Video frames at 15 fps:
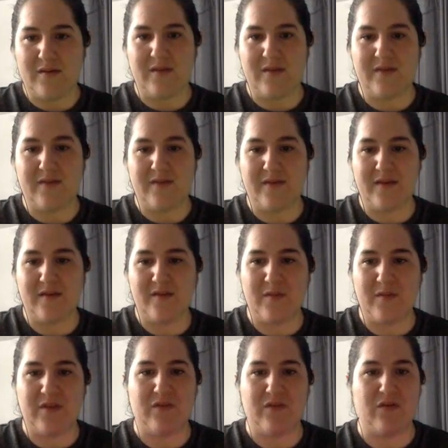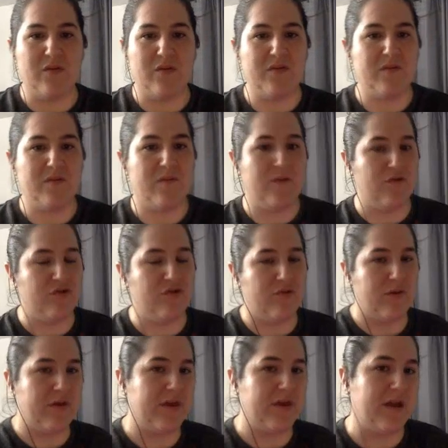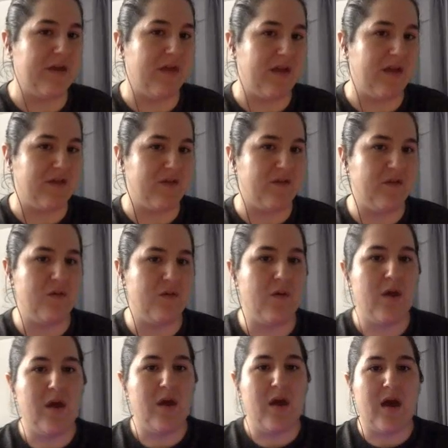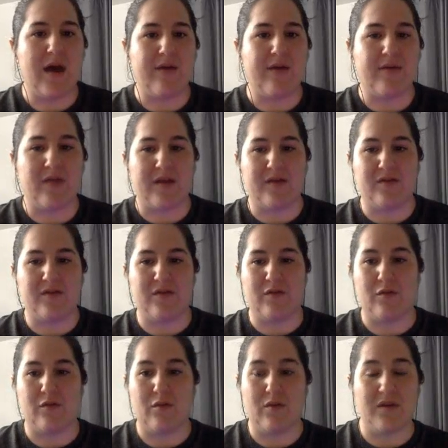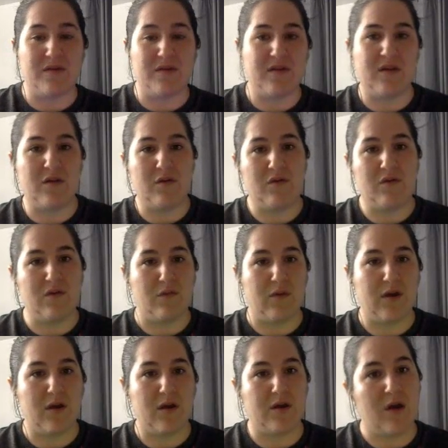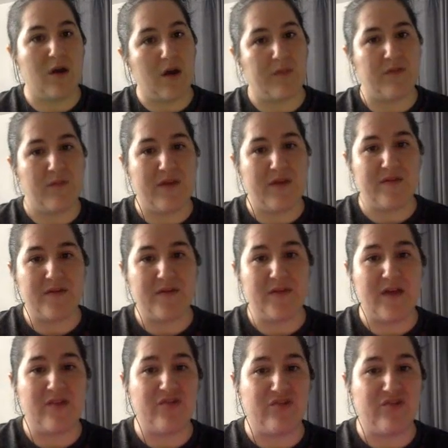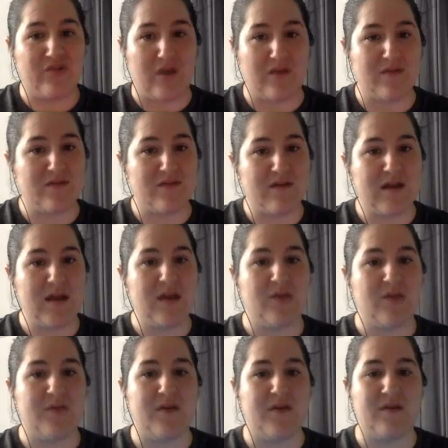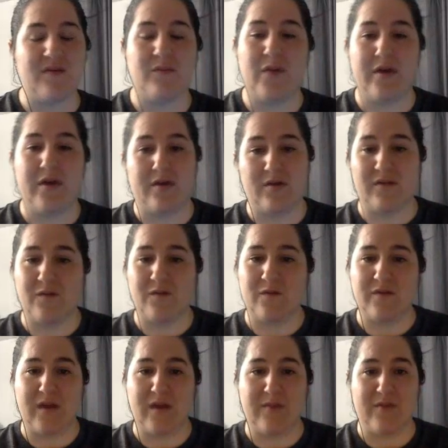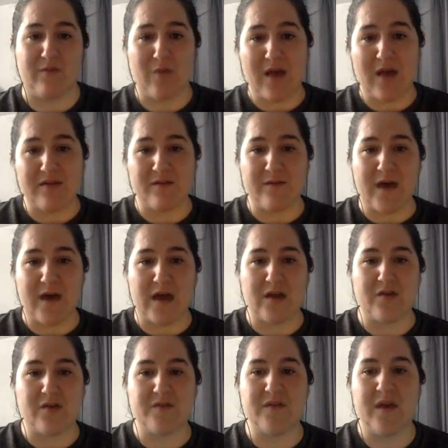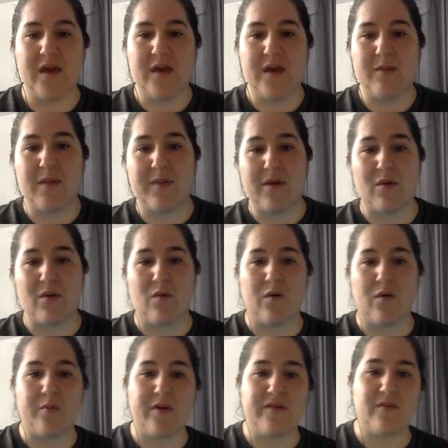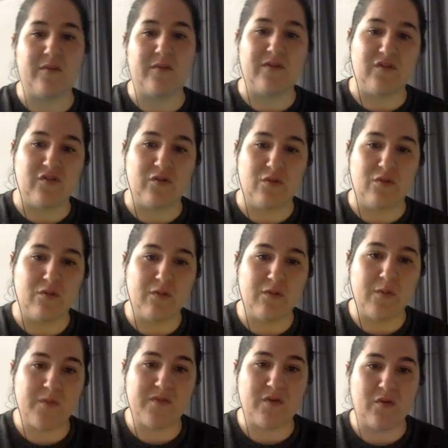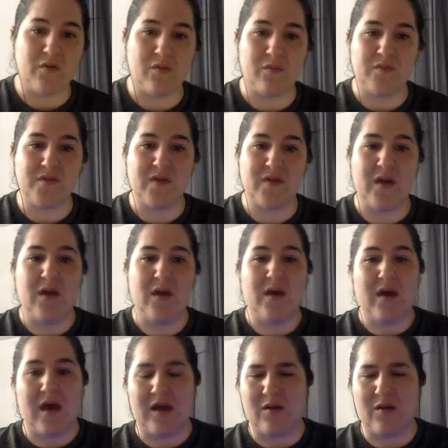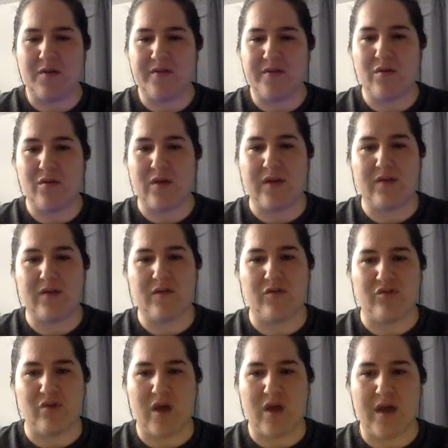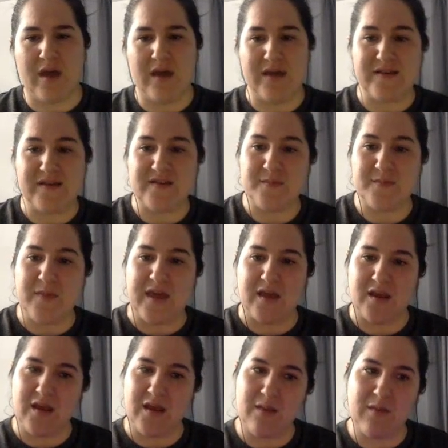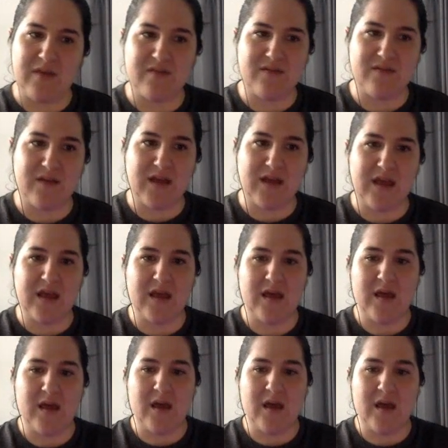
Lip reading: this leads me to some future work that I'd like to do. I would like to continue to work on optimizing that strand study using some other different types of classifiers, maybe incorporate some additional chromosomes. I'd also like to try expanding my study.